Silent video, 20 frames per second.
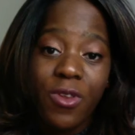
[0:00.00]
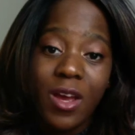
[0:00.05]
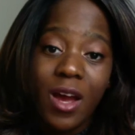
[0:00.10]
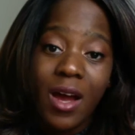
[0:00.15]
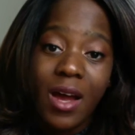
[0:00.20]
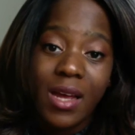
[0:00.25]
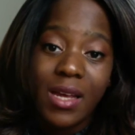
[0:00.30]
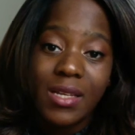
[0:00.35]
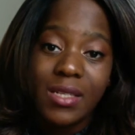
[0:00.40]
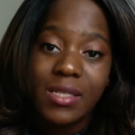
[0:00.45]
the
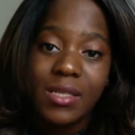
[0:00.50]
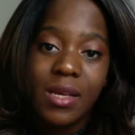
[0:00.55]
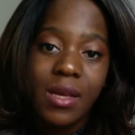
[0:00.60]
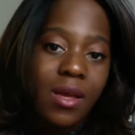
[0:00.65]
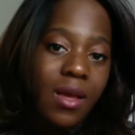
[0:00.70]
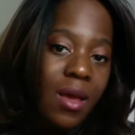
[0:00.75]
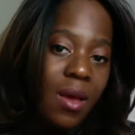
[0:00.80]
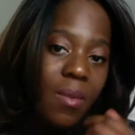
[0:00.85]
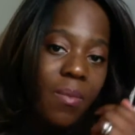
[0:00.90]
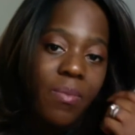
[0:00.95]
eyes,
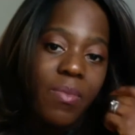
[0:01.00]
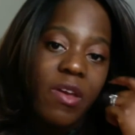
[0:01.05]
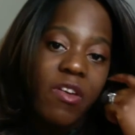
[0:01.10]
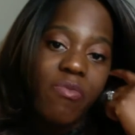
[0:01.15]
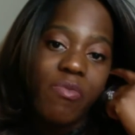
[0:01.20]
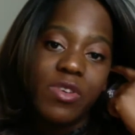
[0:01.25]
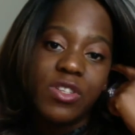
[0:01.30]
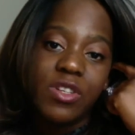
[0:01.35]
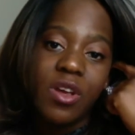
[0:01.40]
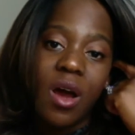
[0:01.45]
bit
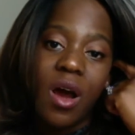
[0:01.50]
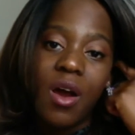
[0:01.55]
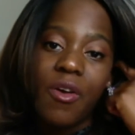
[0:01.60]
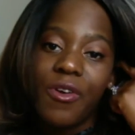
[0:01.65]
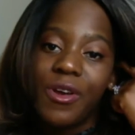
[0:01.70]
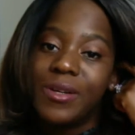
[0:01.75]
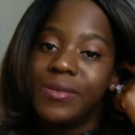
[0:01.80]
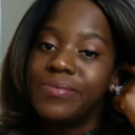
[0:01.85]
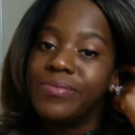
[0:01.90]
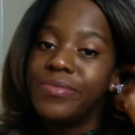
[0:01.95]
of
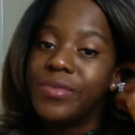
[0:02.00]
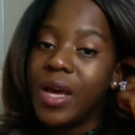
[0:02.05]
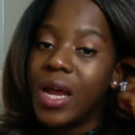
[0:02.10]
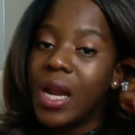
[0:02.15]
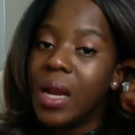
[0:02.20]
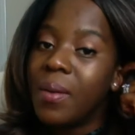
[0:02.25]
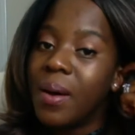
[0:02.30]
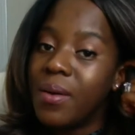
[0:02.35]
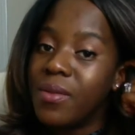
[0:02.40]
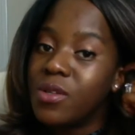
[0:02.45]
mascara,
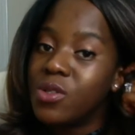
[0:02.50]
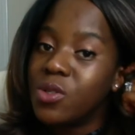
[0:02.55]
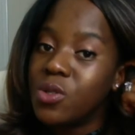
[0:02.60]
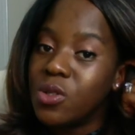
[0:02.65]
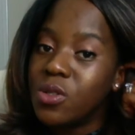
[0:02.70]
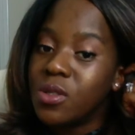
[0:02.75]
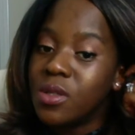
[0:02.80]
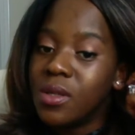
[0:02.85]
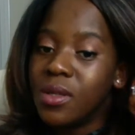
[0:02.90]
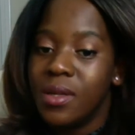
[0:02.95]
and I'm out the
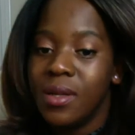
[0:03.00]
door.